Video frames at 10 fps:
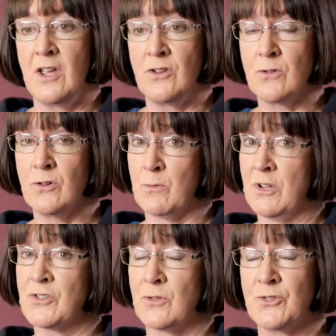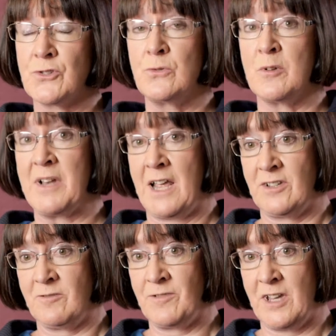you're going to want to go through a
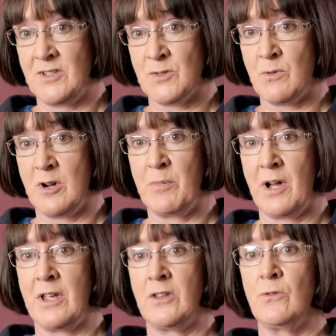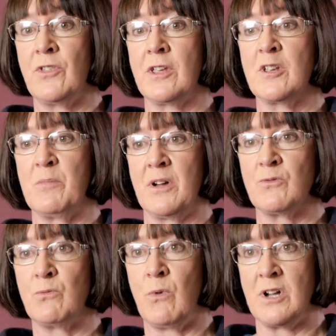planning phase whereby you think about
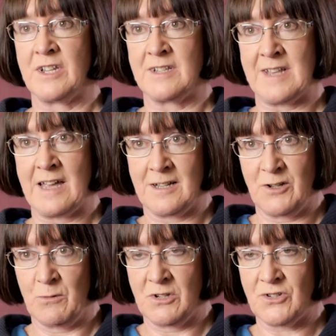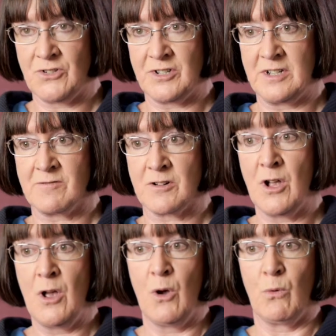what exactly you want to deliver,
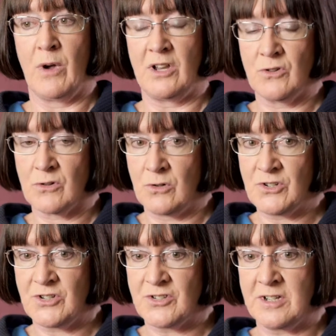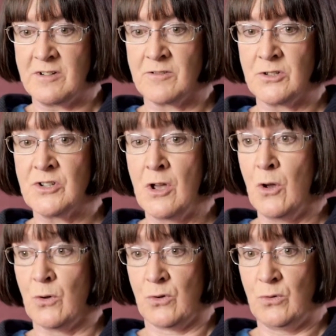when you're going to deliver it,
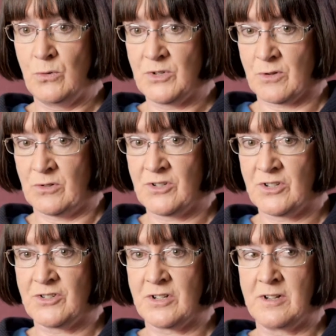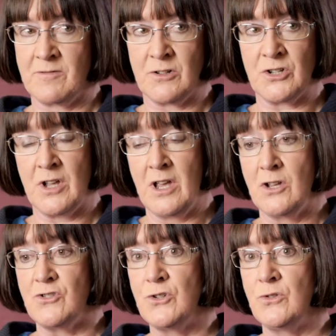who is going to deliver it.
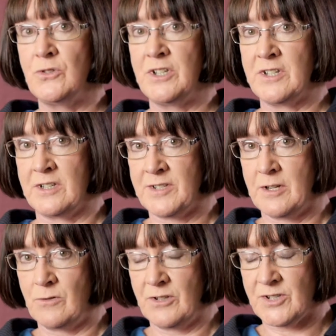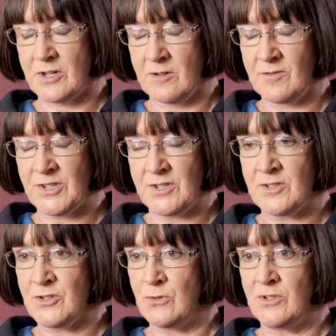Do you need ancillary
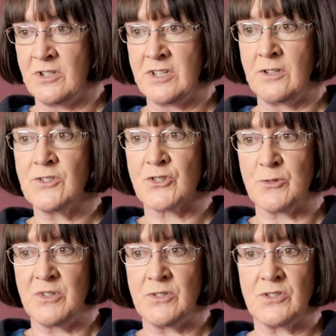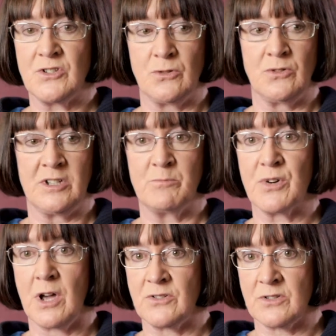services? Do you need instruments? Do you need
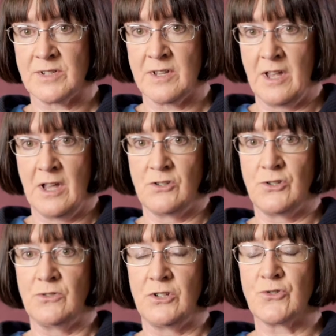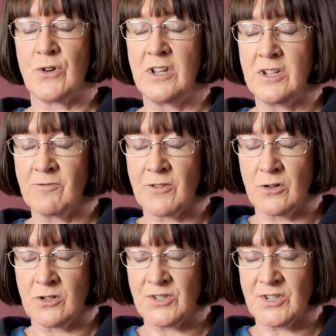products? Do you need training for
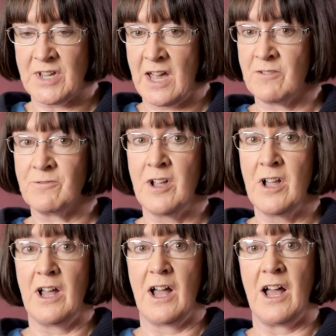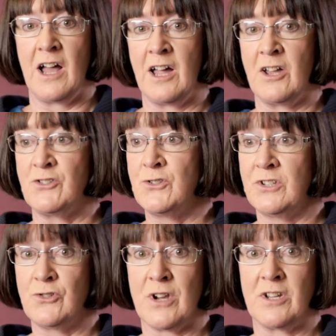your staff? Do you
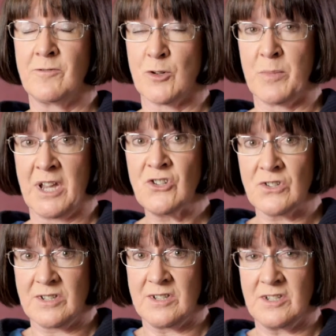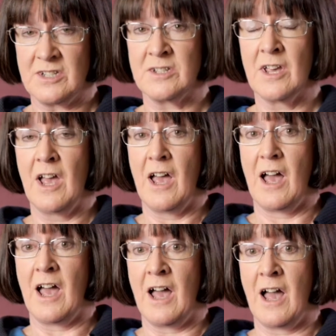need training for your patients, indeed?
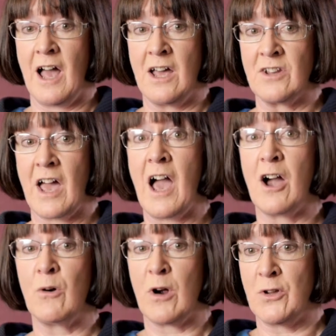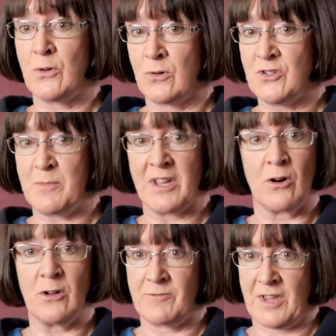And how are you going to make
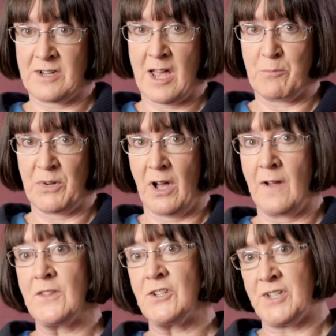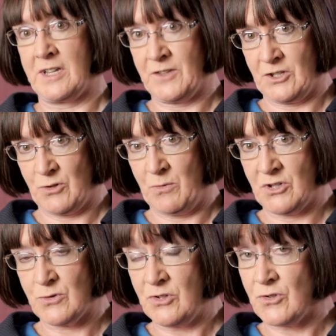all of that happen on the date that you
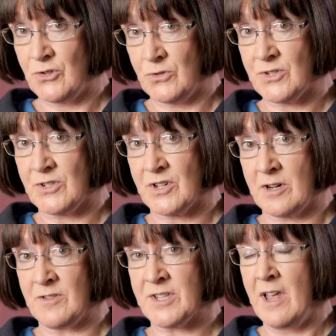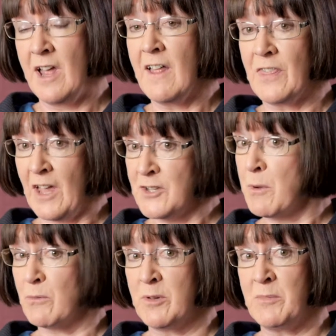want to introduce the service? That's
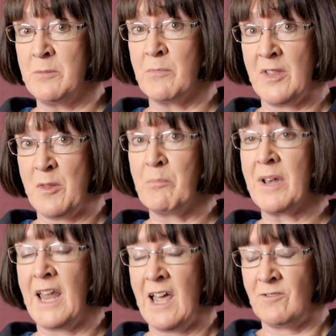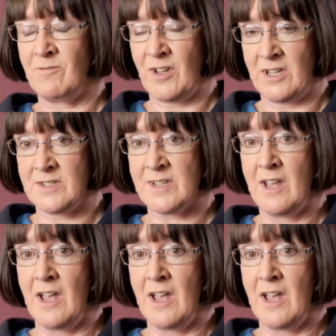what we mean by the plan phase.